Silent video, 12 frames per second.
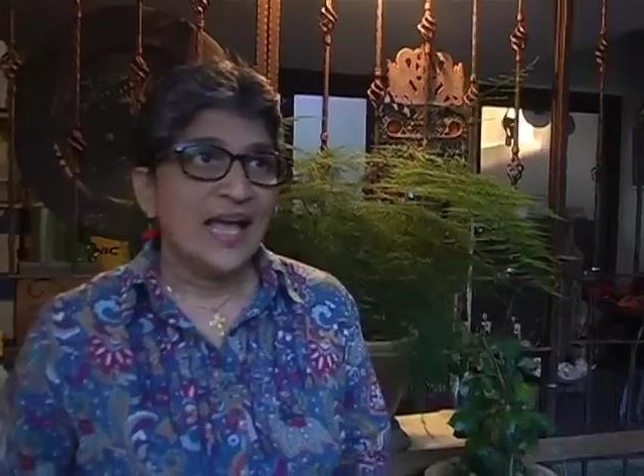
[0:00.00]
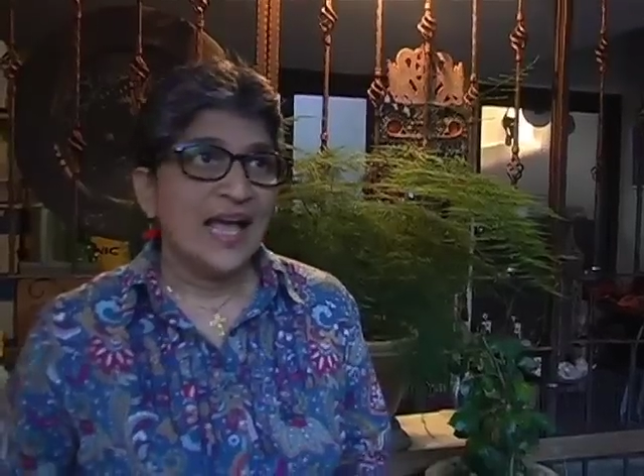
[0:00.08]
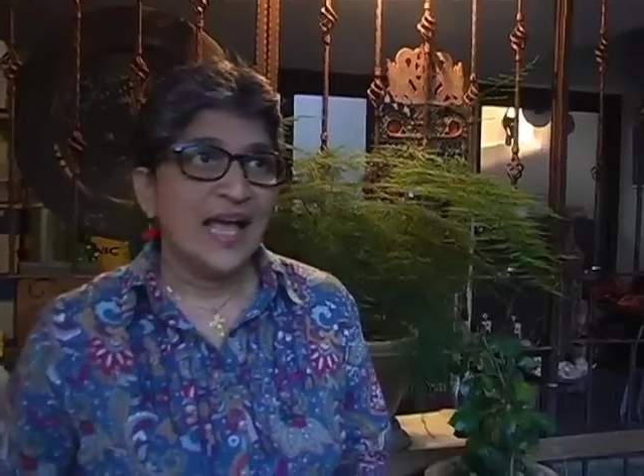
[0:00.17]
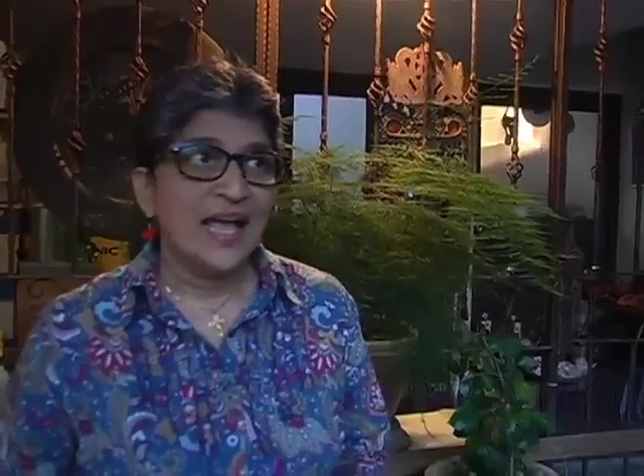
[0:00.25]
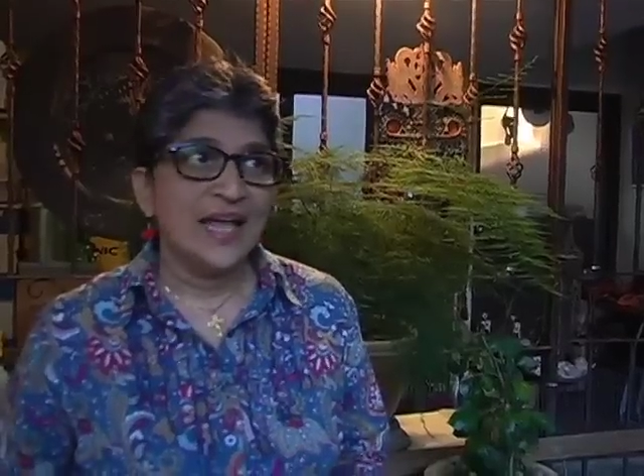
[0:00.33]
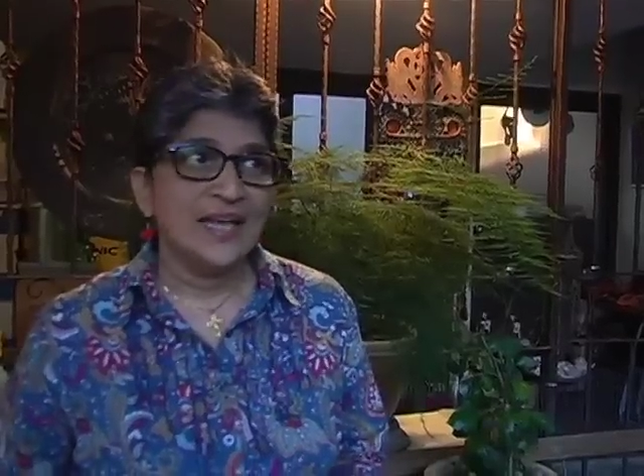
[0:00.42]

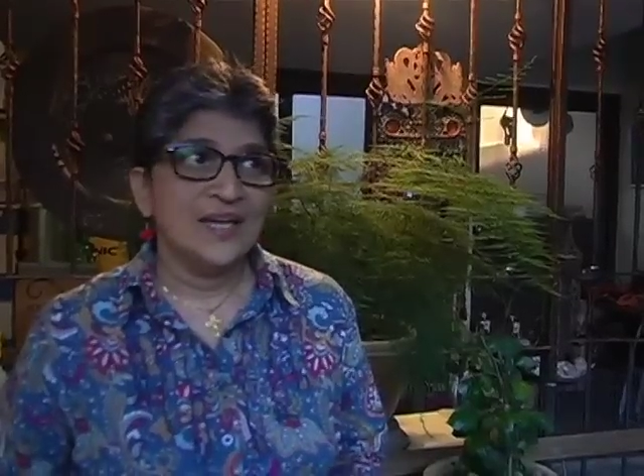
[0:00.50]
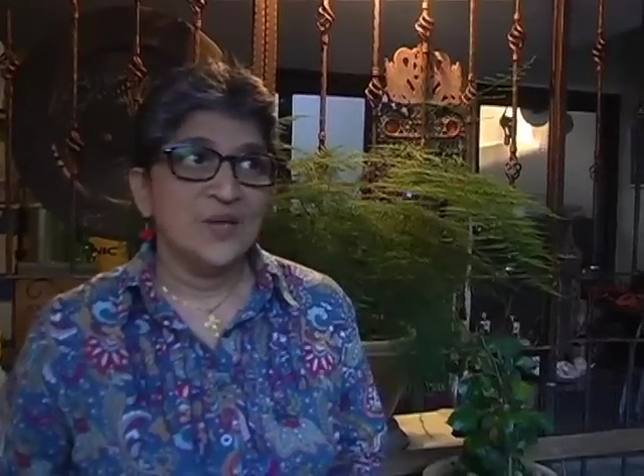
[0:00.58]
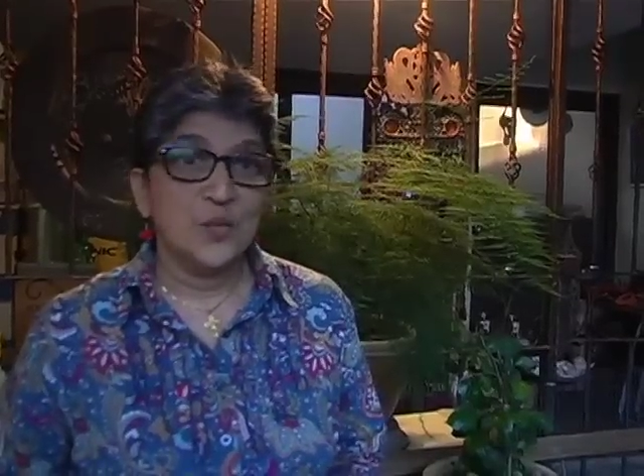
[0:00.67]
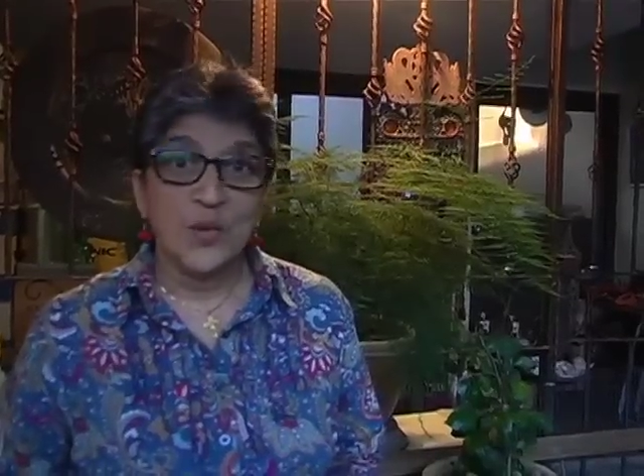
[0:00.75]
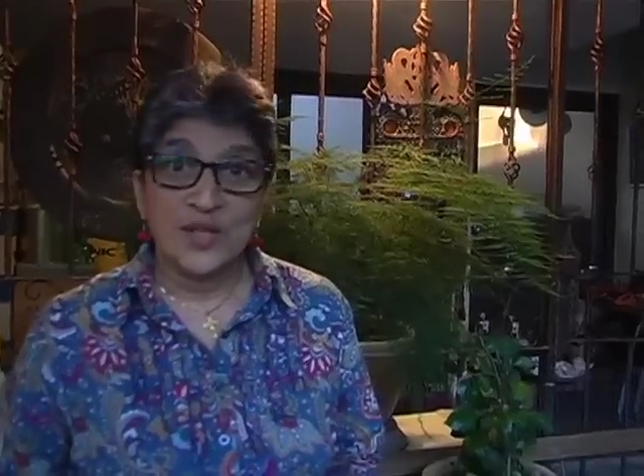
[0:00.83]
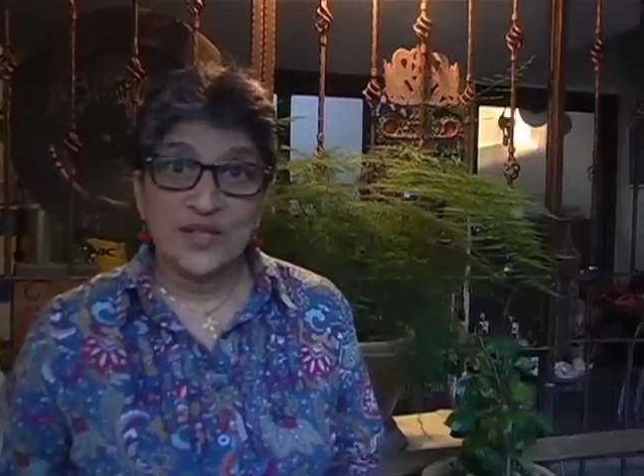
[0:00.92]
And
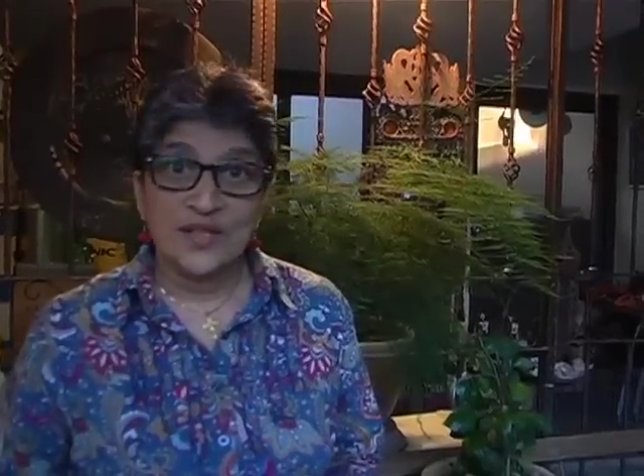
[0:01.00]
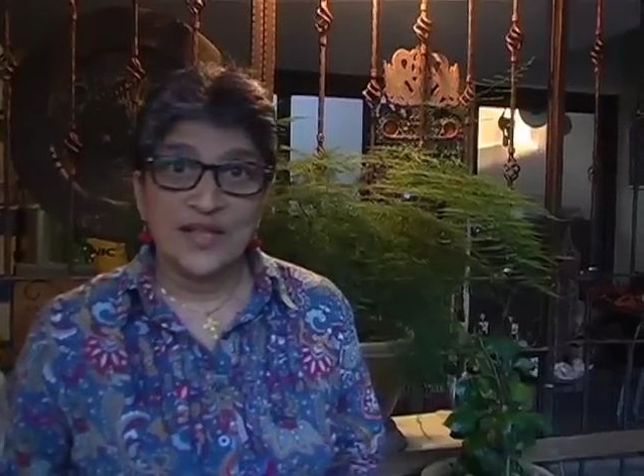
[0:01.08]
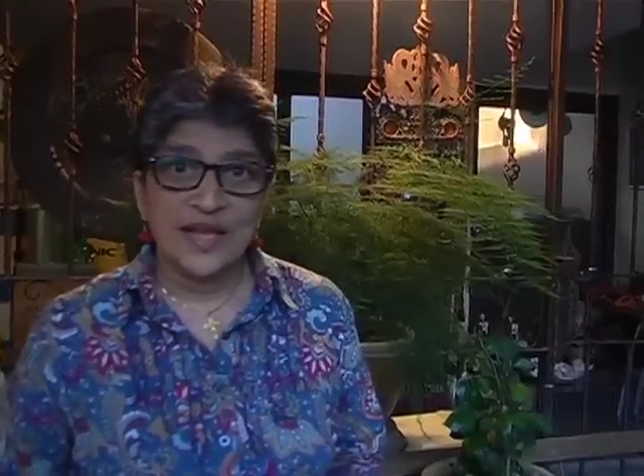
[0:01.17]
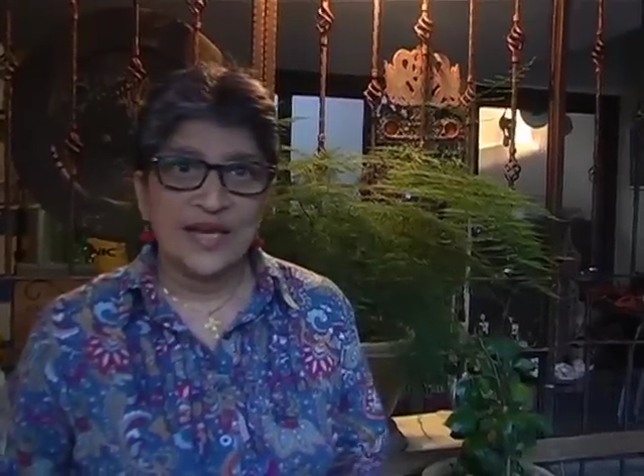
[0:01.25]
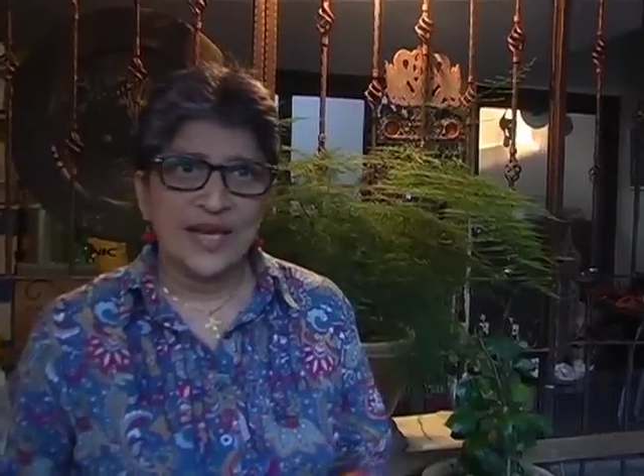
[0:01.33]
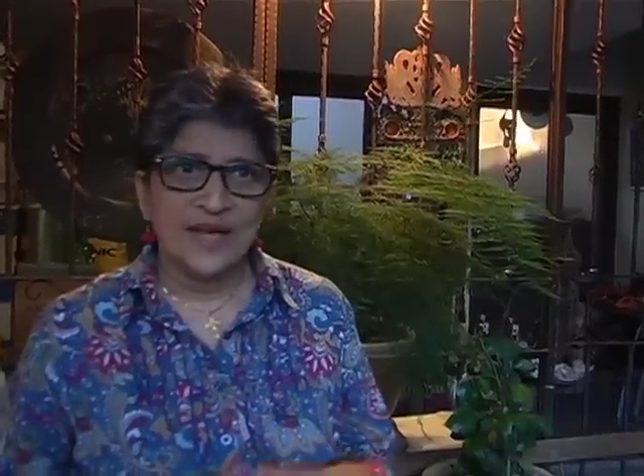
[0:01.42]
will, and